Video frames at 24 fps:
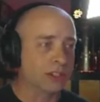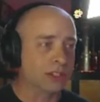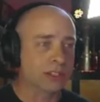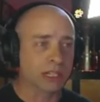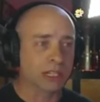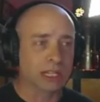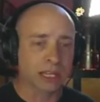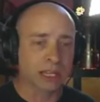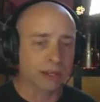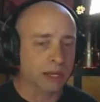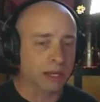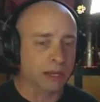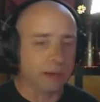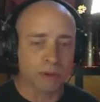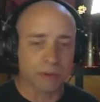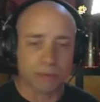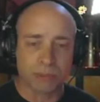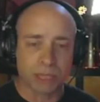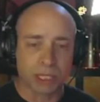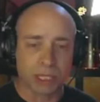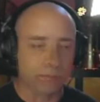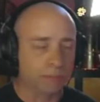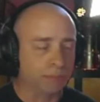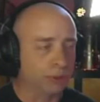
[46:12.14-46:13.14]
I'm a big
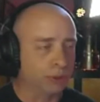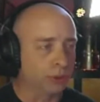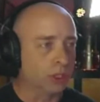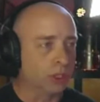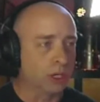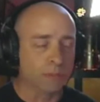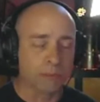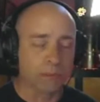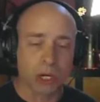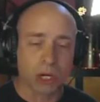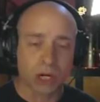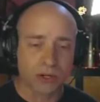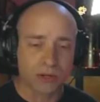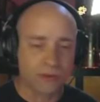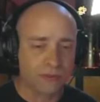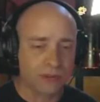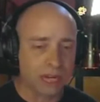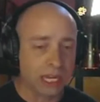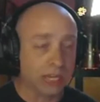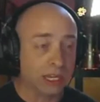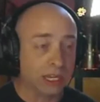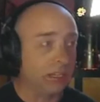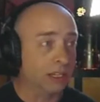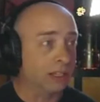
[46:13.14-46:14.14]
Bruno Mars fan
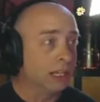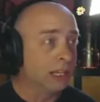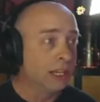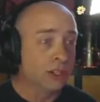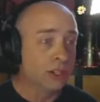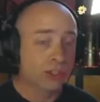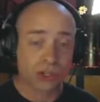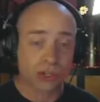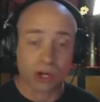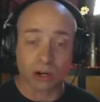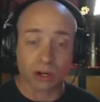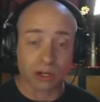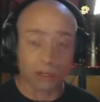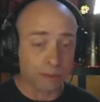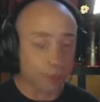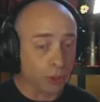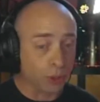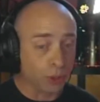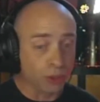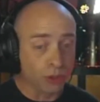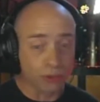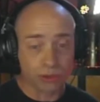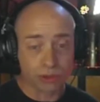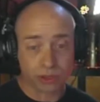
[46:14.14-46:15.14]
and Charlie
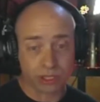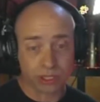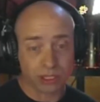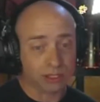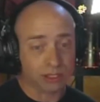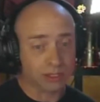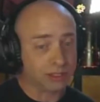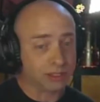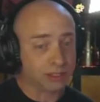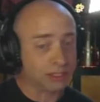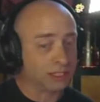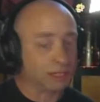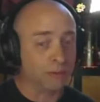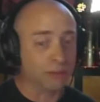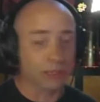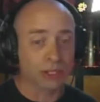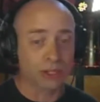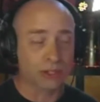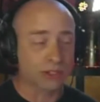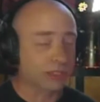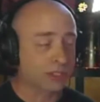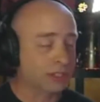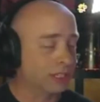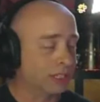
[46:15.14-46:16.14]
Puth and some of those.